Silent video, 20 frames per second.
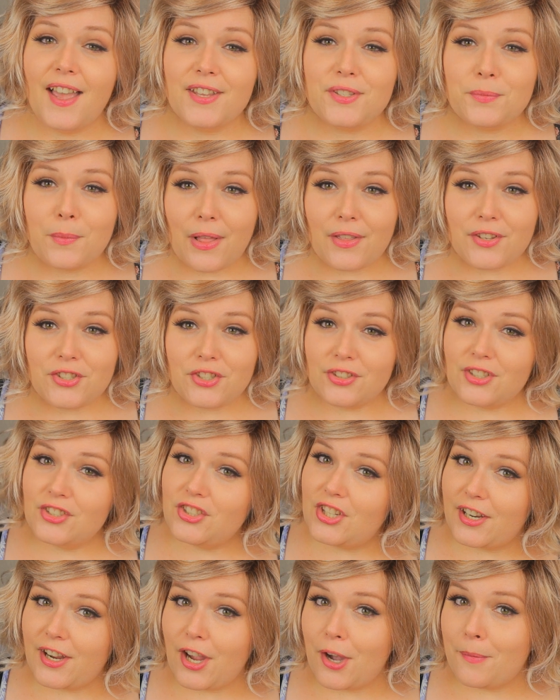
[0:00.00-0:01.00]
As well as you can
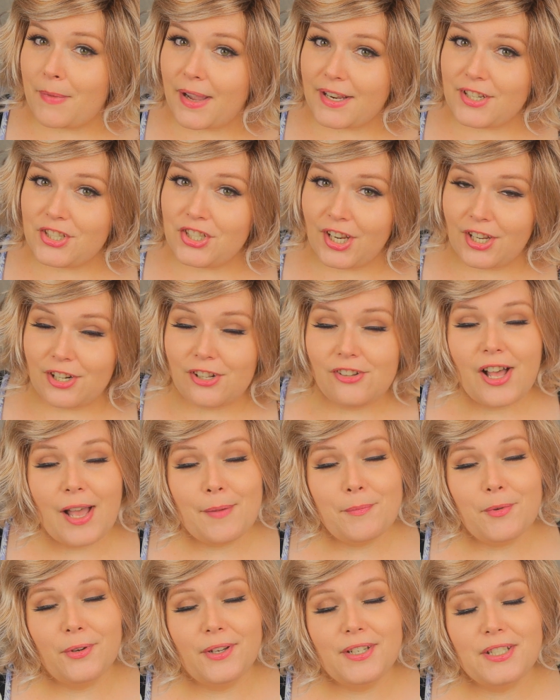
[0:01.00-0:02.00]
check out my channel,
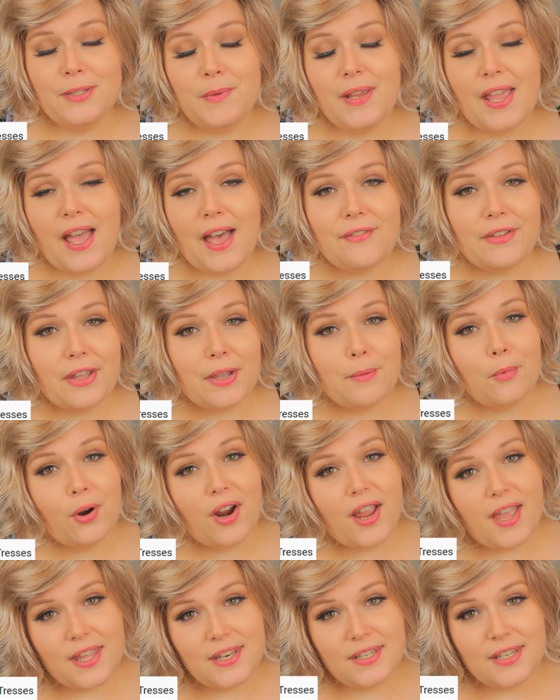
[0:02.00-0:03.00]
I'm going to be having a
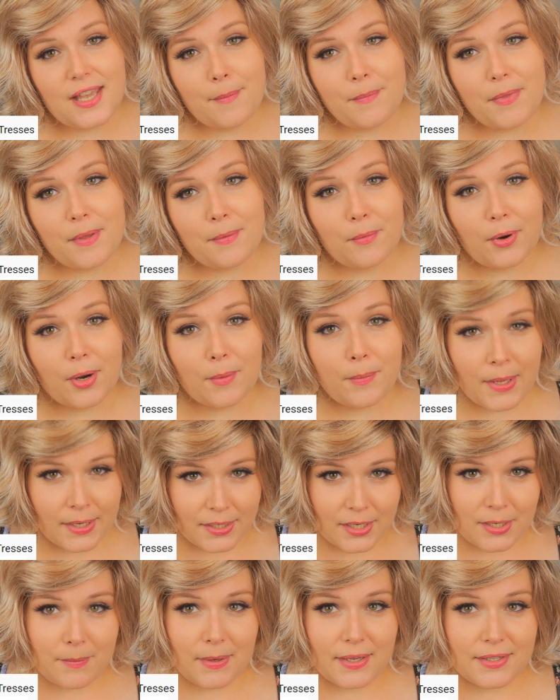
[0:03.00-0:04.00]
more in-depth and more
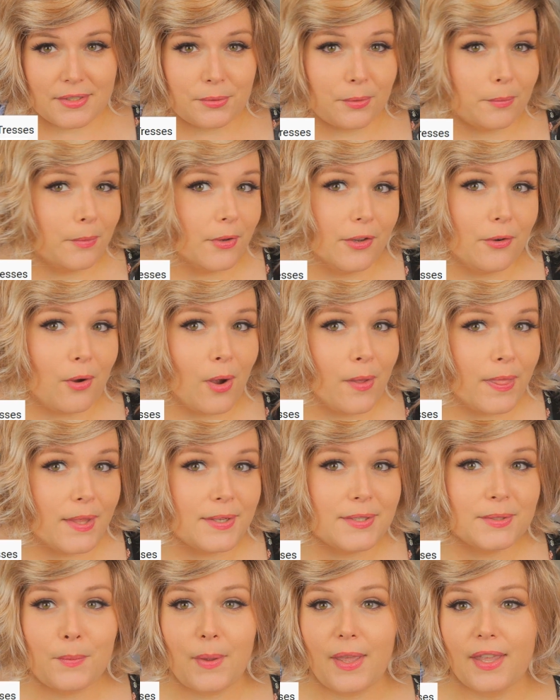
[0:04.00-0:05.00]
opinion-based review on
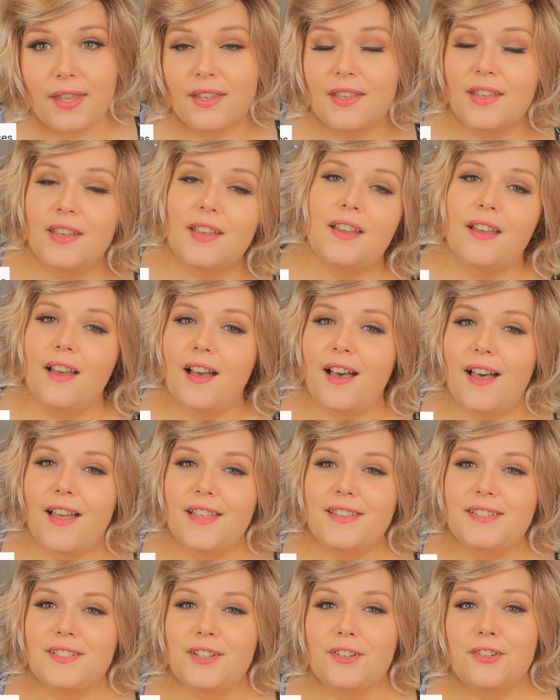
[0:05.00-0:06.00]
this wig.
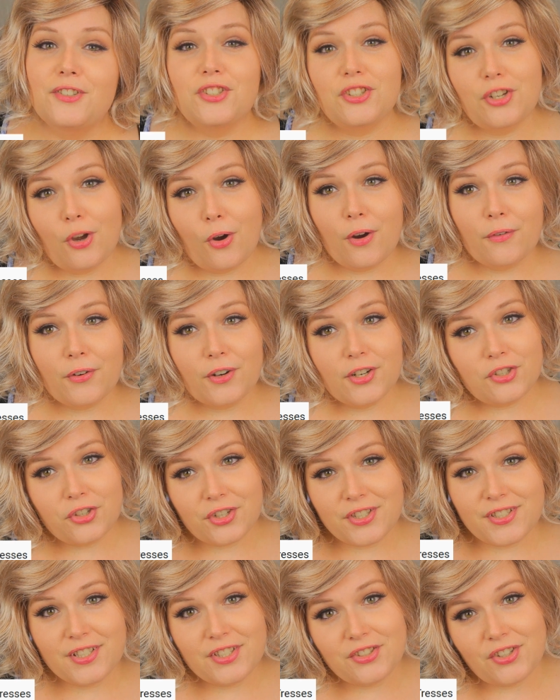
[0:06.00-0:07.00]
Uh, so go over
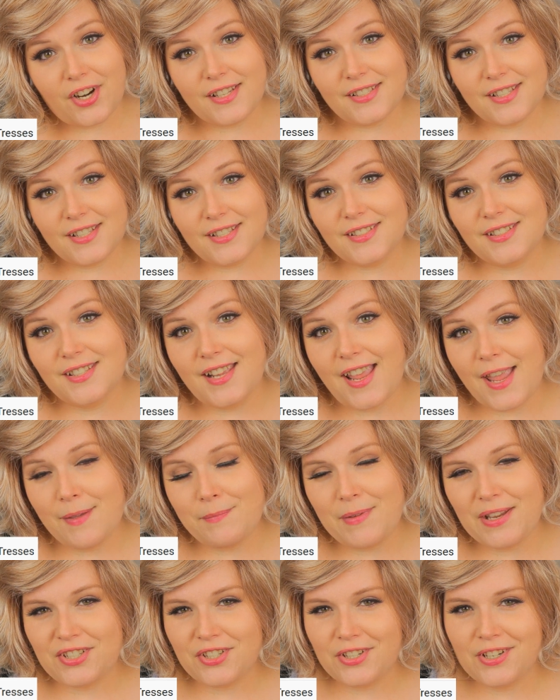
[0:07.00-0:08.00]
to Trista's Tresses
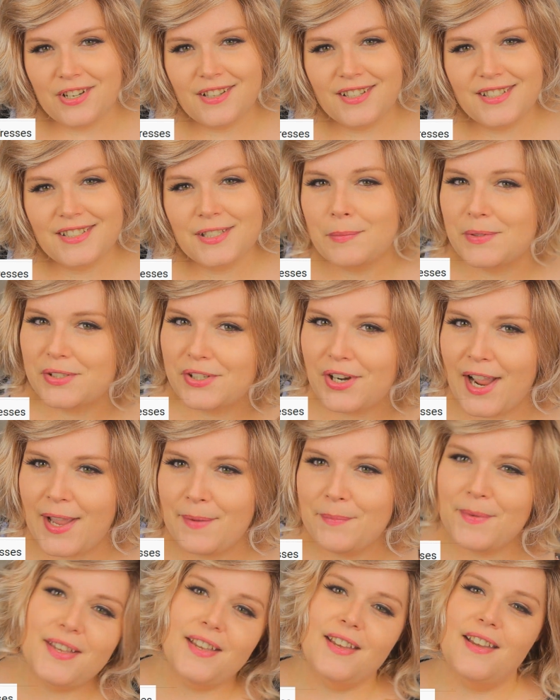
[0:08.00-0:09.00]
and make sure you click
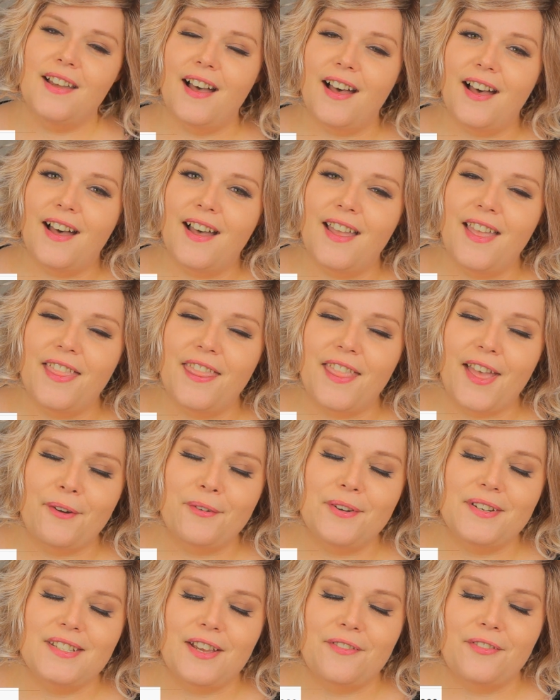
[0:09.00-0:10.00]
subscribe uh, and that
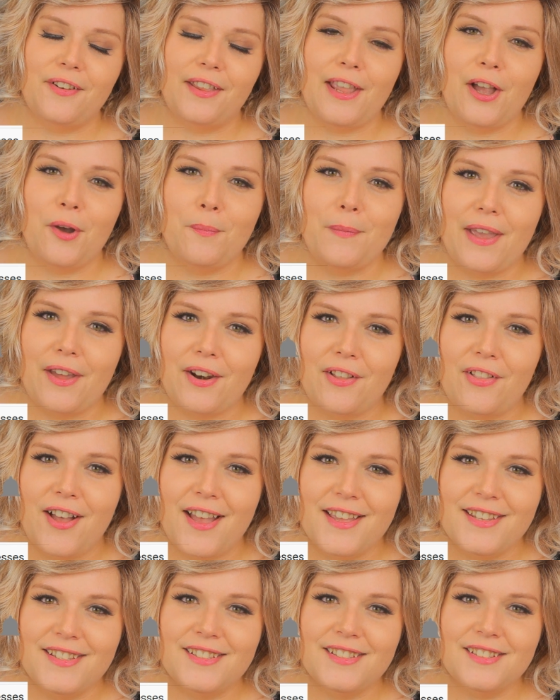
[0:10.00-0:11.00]
would definitely help me out a
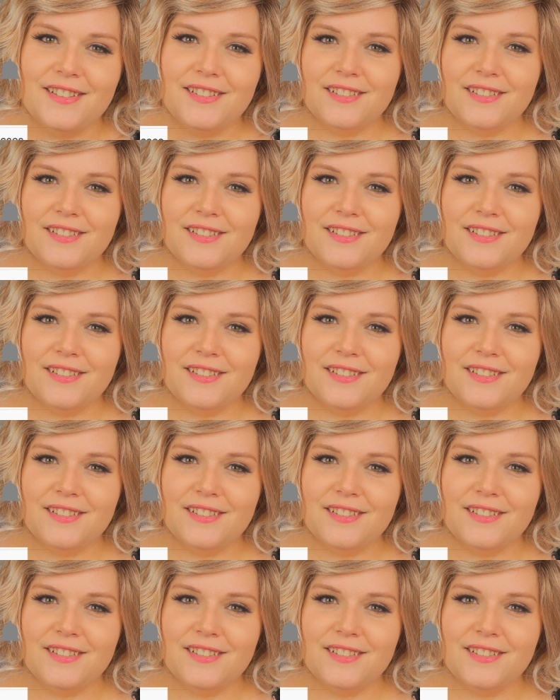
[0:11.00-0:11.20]
lot.